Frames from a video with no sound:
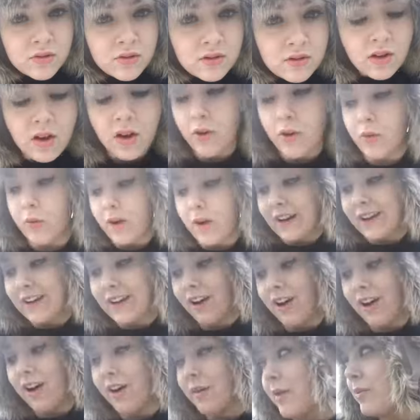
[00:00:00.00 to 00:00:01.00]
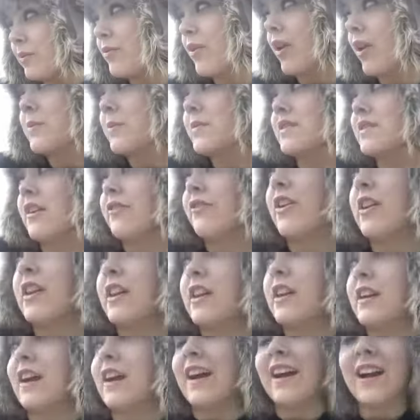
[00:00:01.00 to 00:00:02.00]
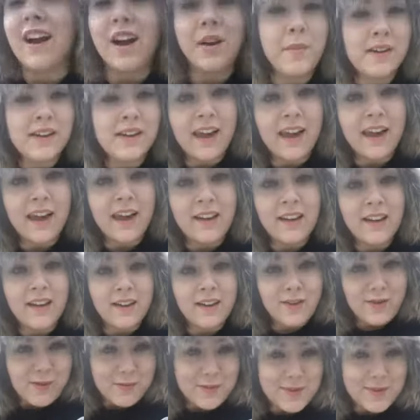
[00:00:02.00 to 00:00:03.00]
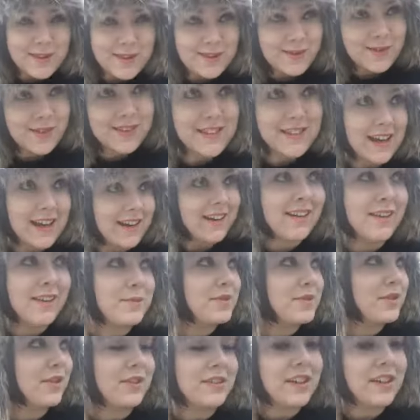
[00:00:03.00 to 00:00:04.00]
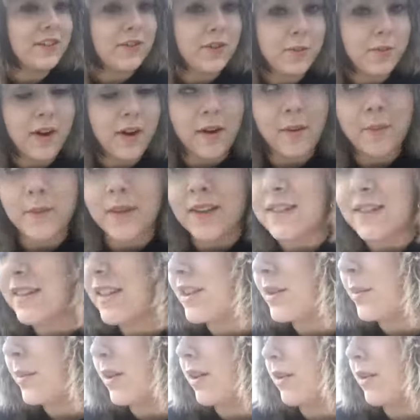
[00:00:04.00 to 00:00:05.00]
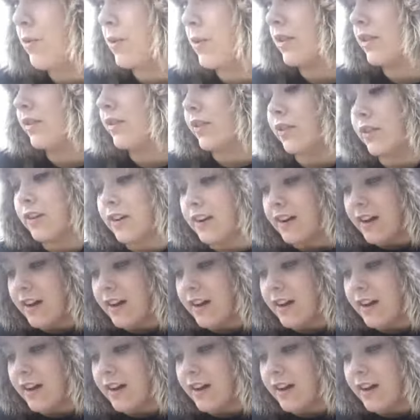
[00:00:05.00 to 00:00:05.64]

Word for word: Oh, I got all my prom stuff ready. I got my date. Ooh, I'm so excited. I'm so excited for prom. It's gonna be wonderful.